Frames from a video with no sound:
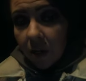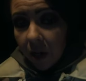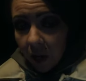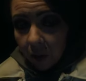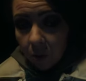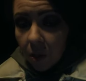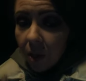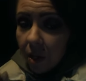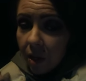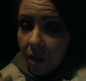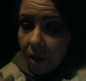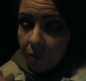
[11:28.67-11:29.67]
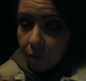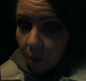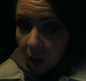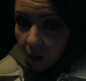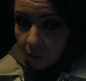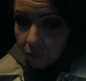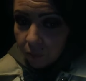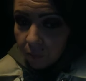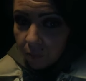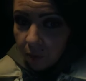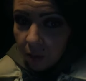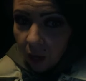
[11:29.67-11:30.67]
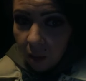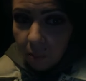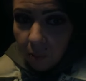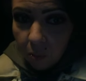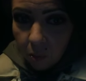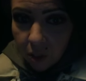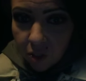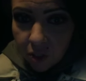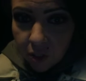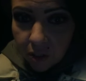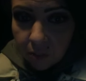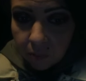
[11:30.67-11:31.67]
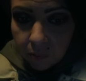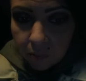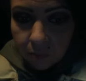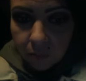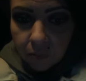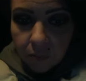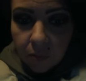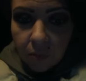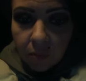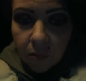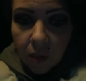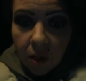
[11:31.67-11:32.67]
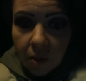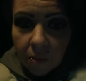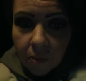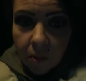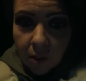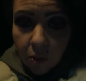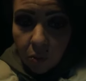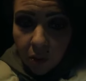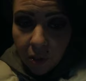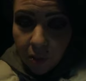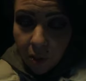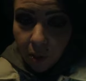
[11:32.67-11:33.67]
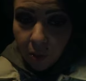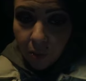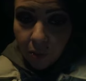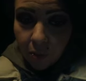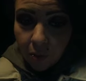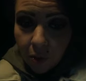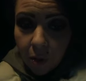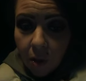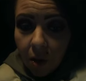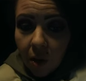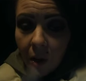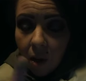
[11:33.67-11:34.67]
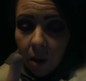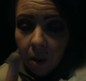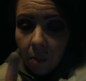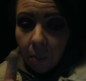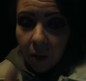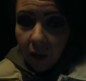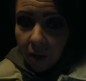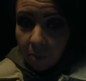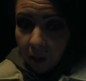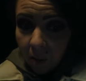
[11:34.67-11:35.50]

Now, if you have not been watching, then you wouldn't know, but I am